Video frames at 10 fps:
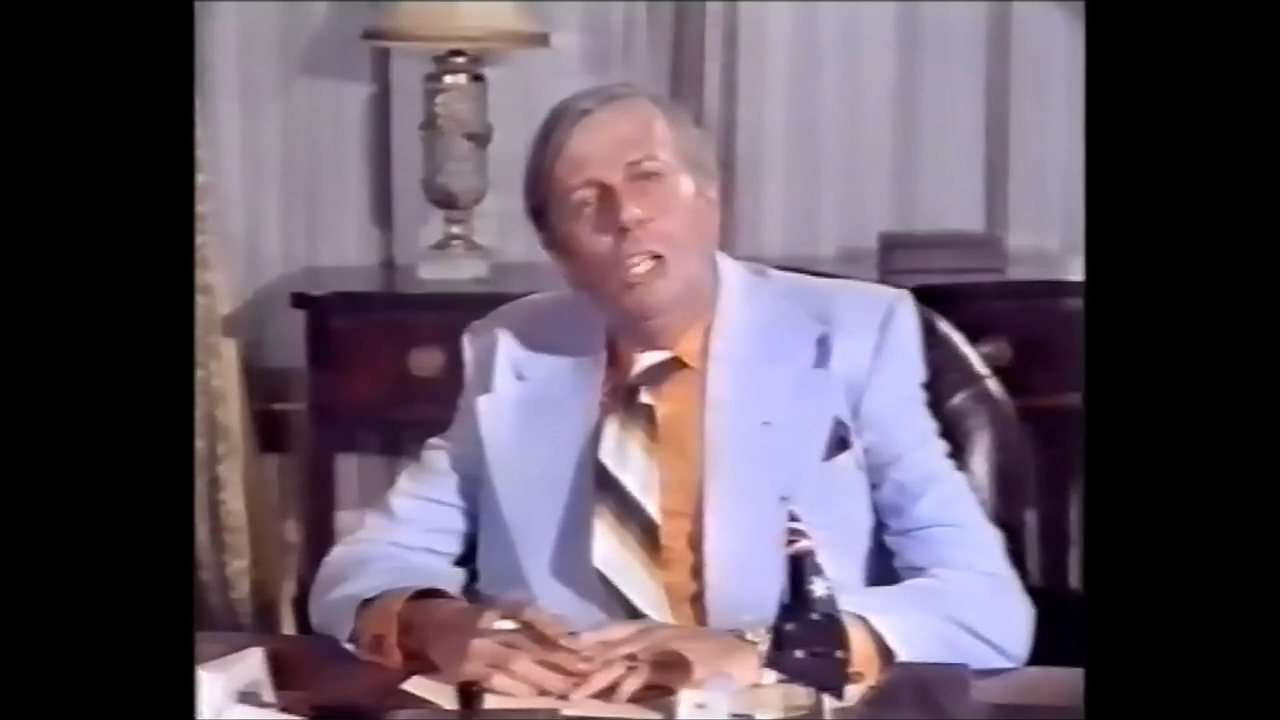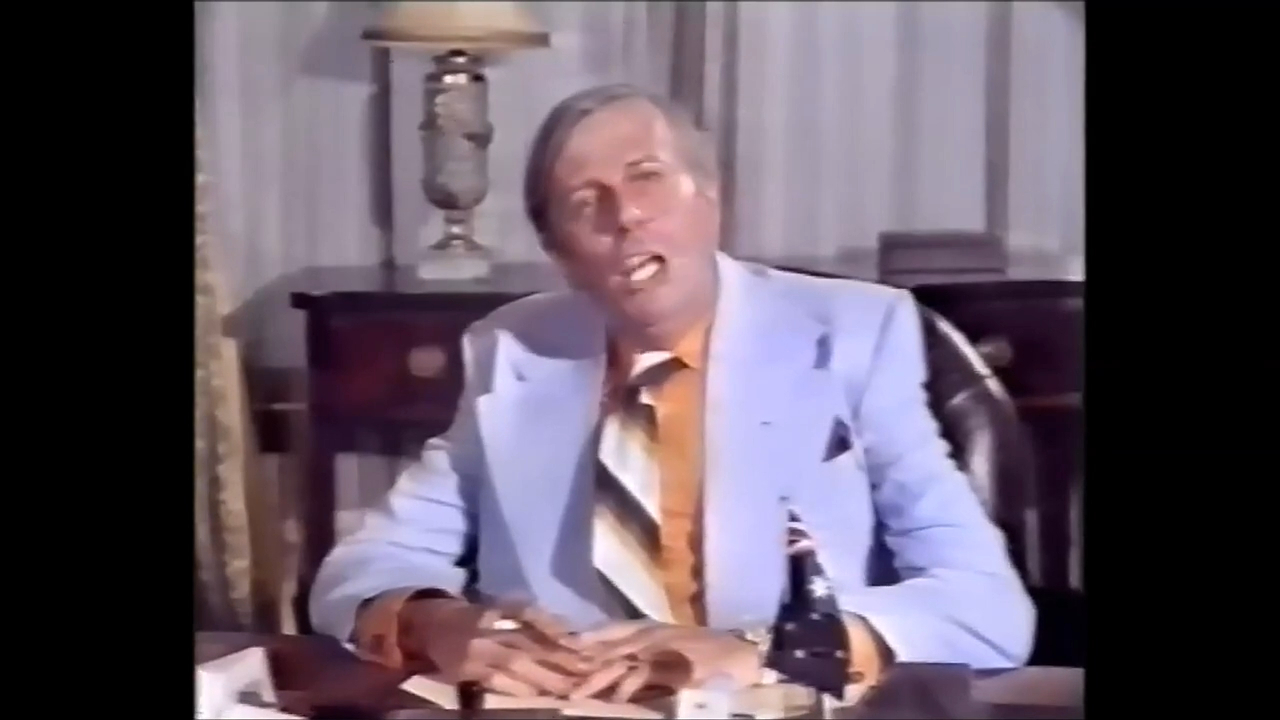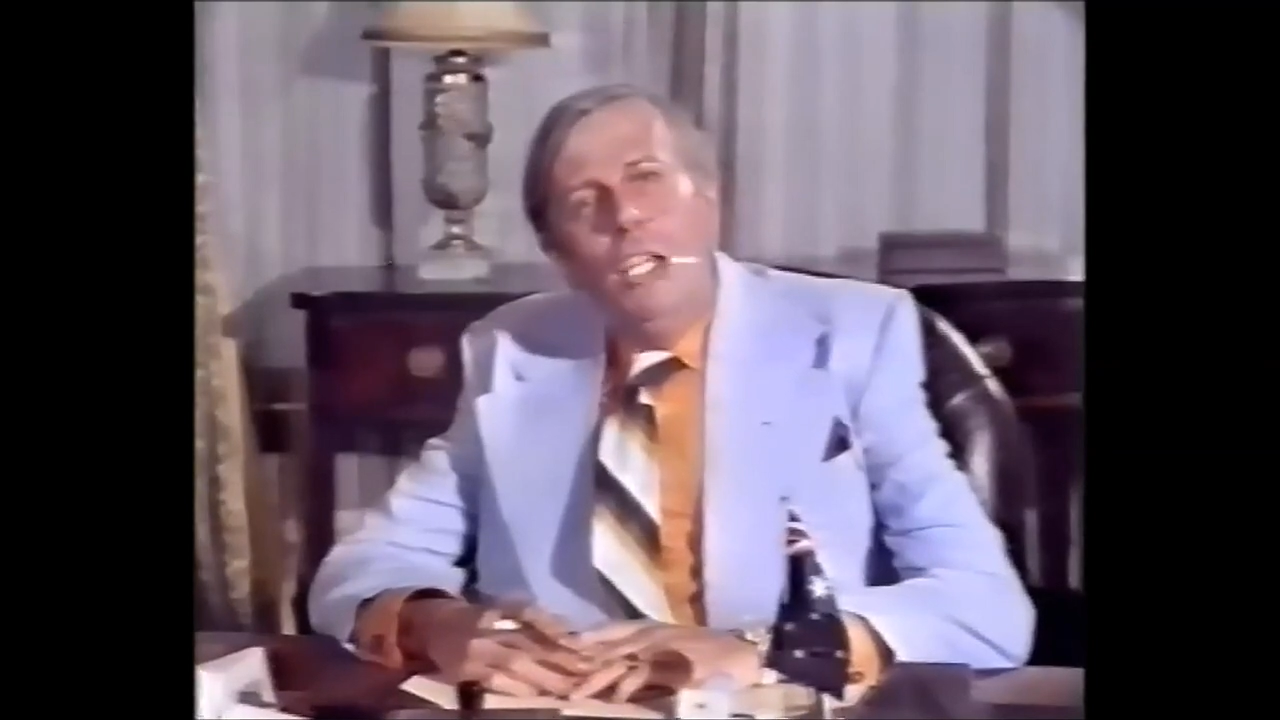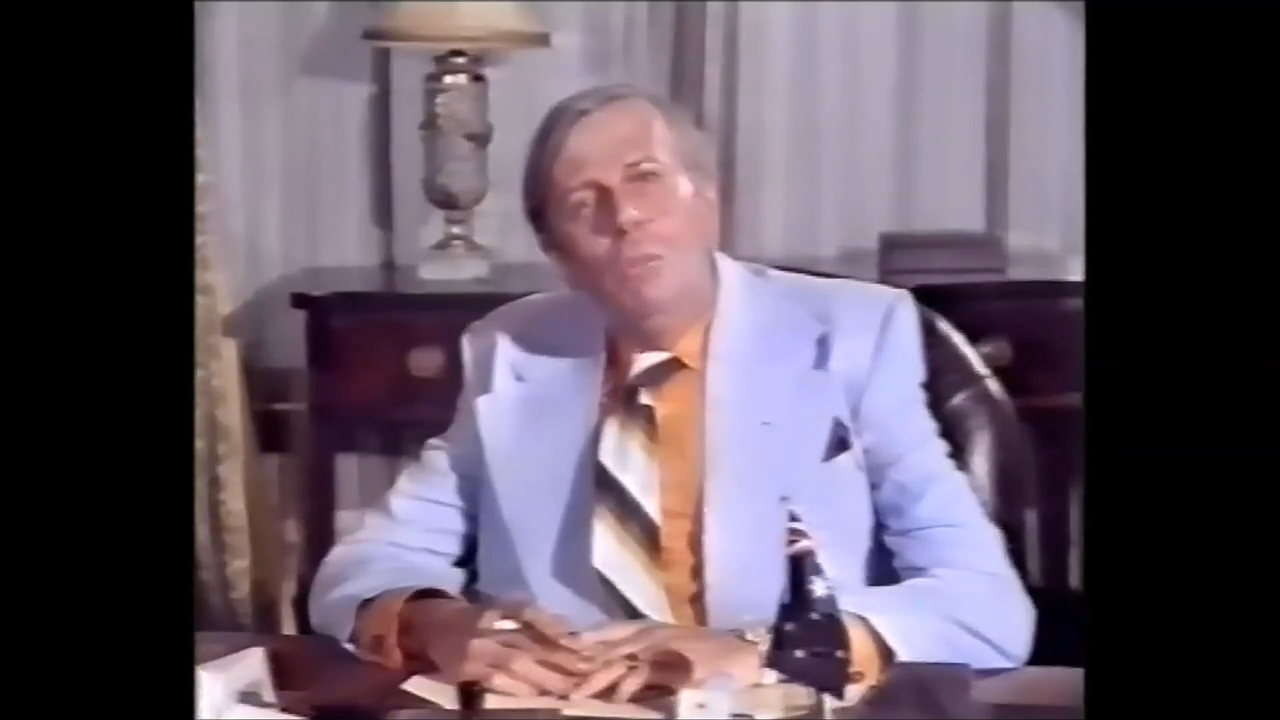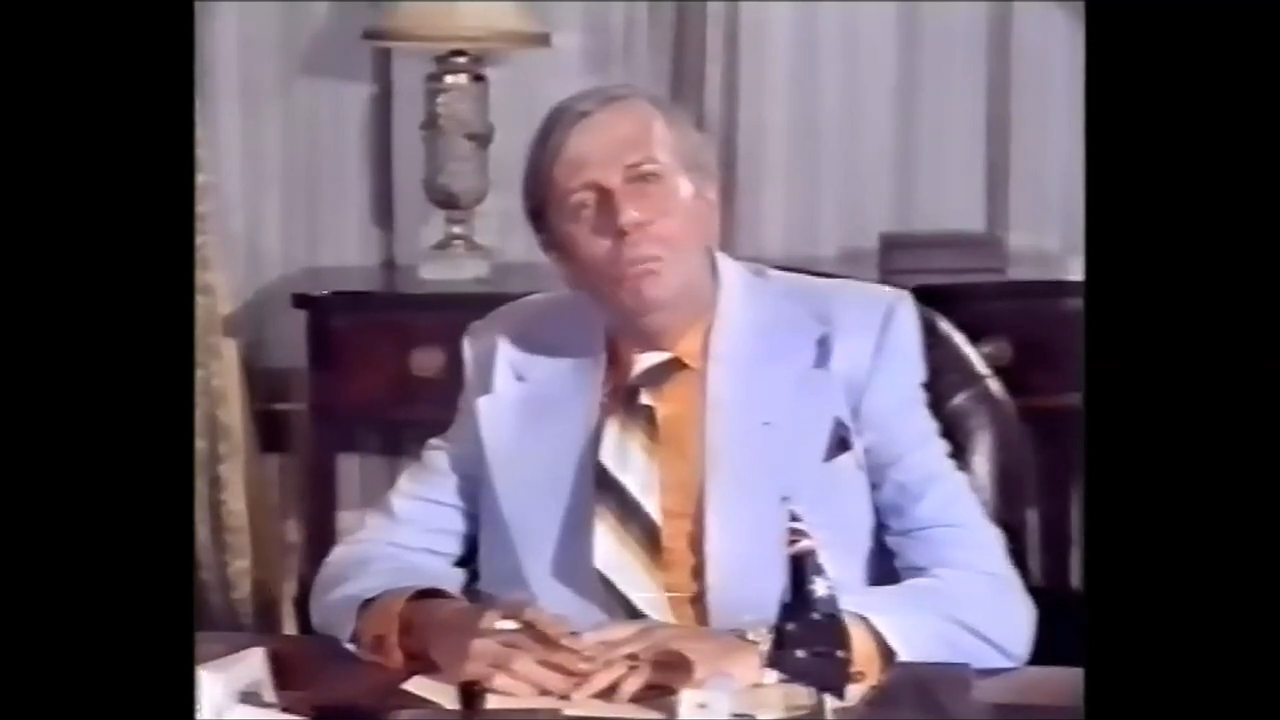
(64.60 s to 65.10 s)

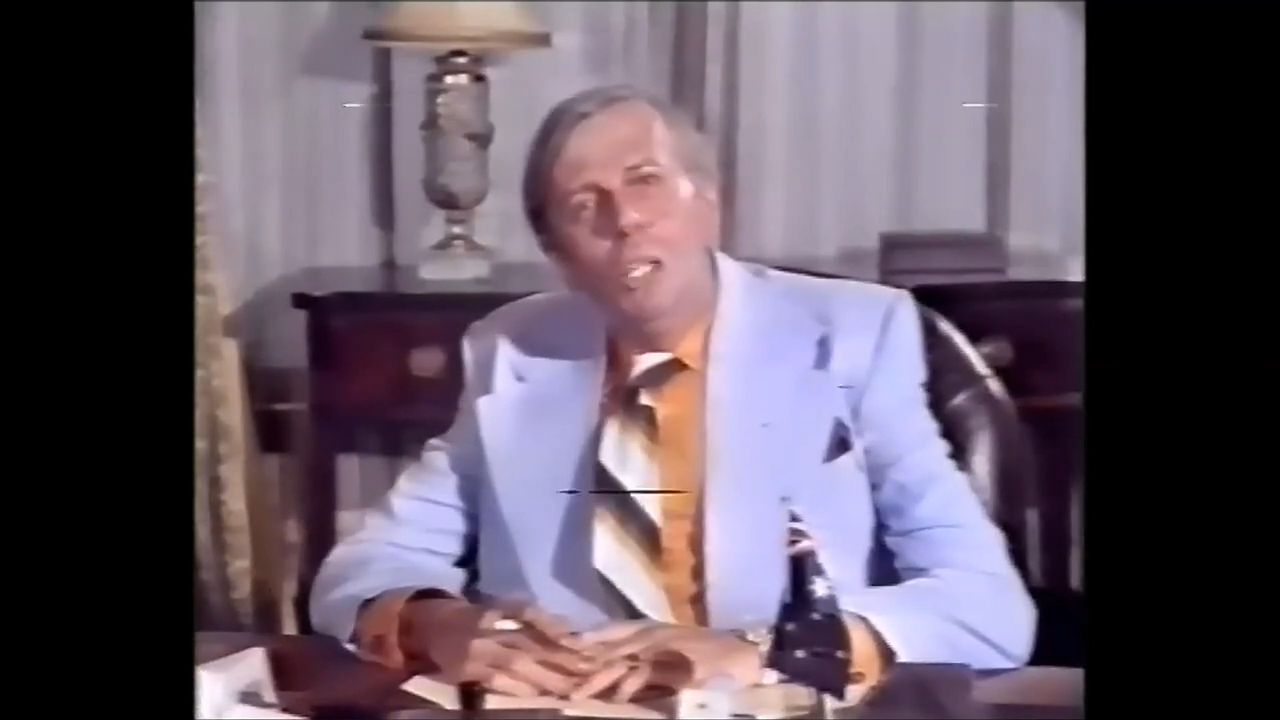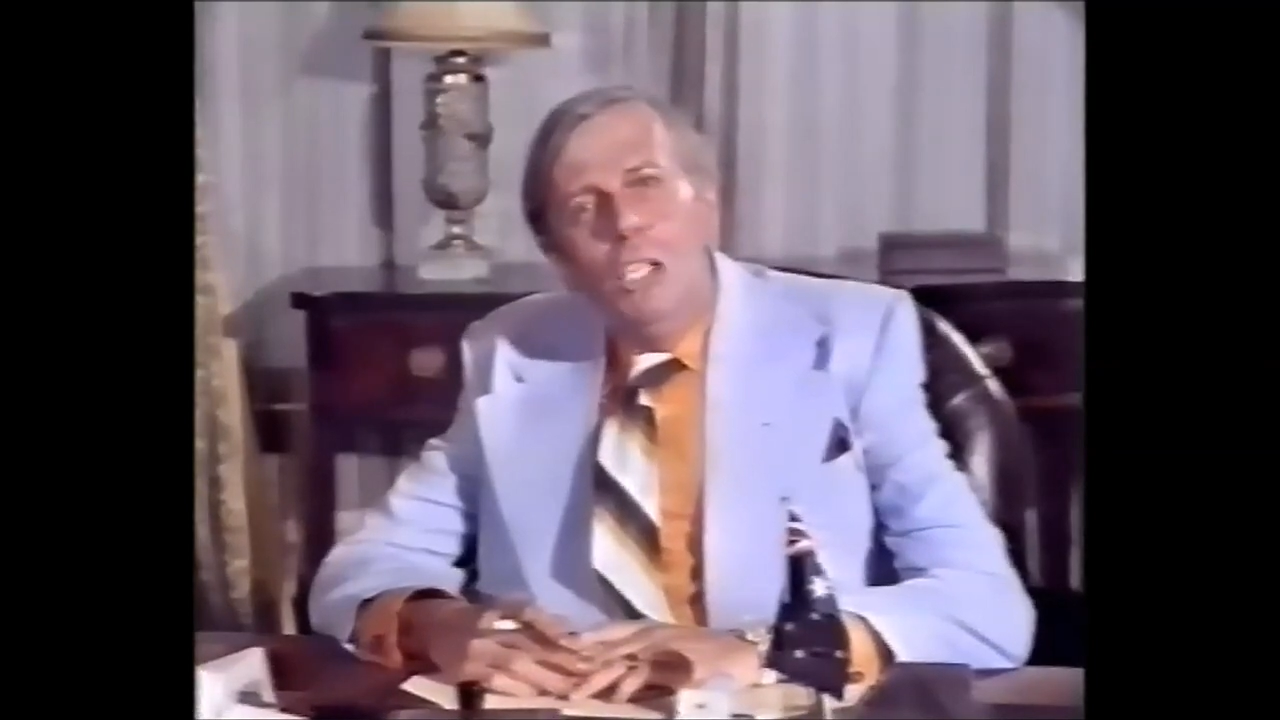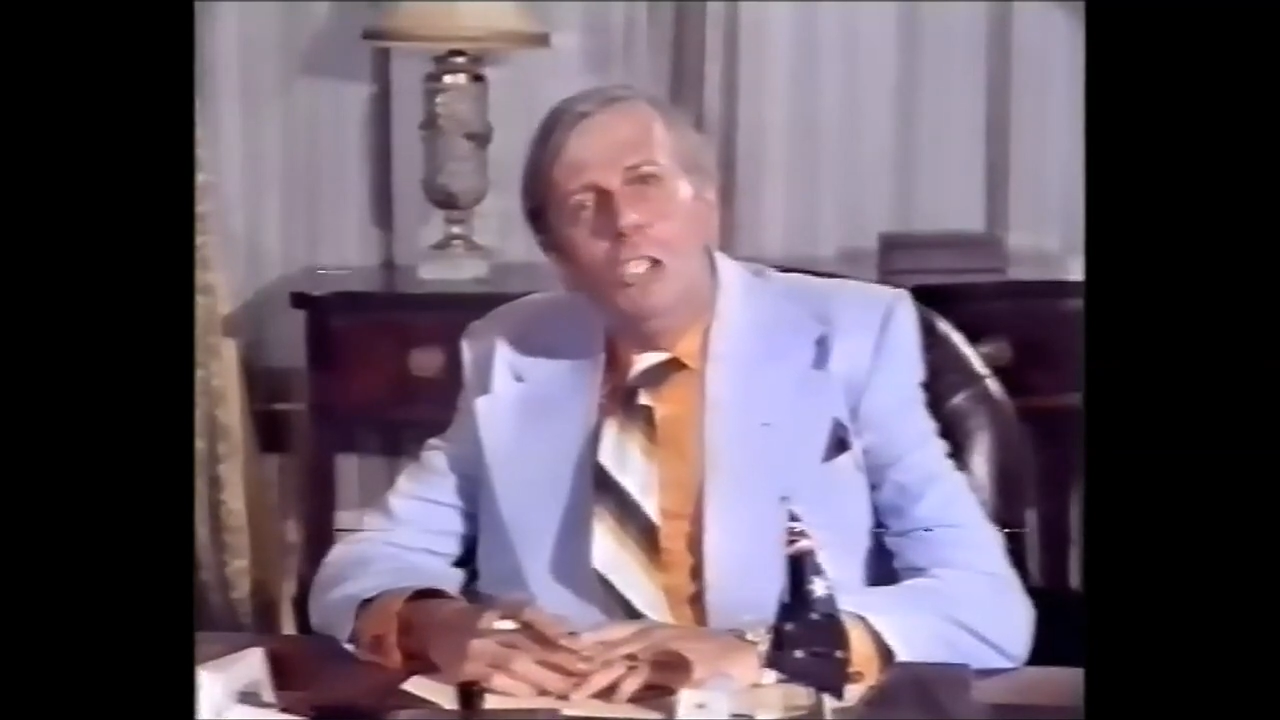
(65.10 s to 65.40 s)
Dame